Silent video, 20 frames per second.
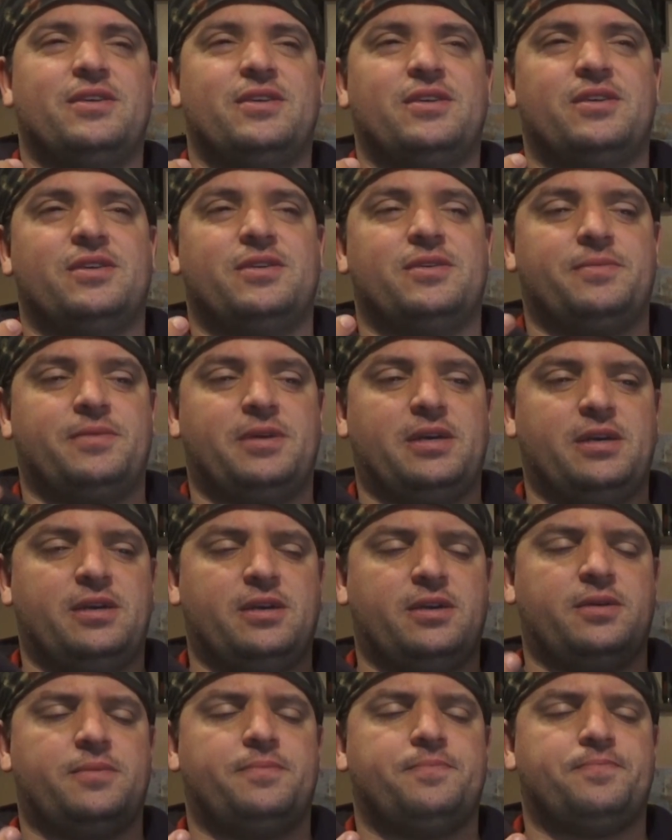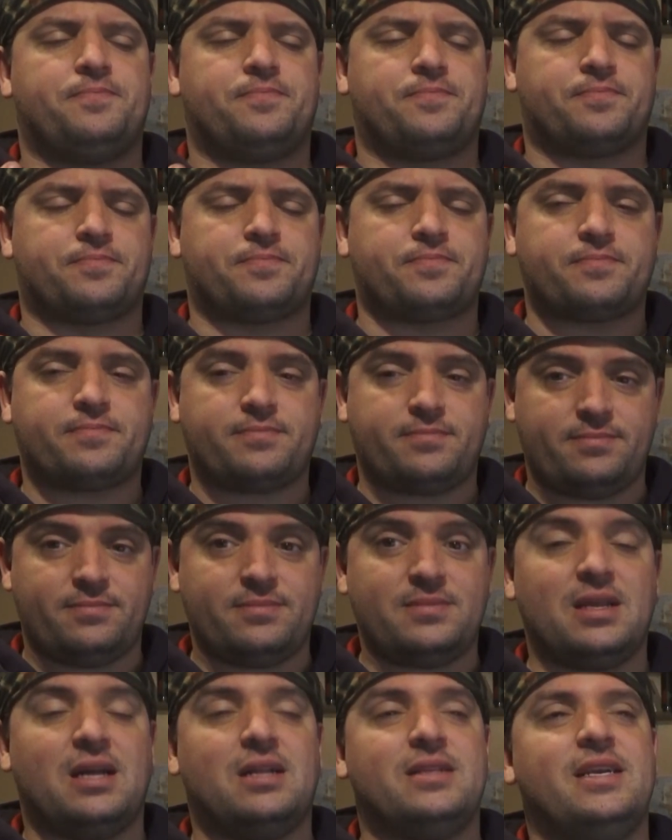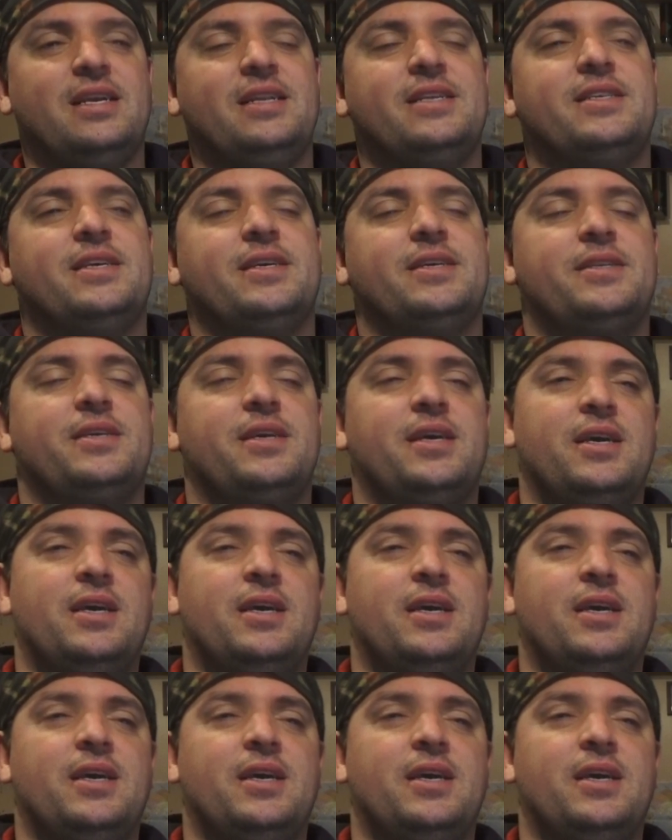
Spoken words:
I'll tell you in a second.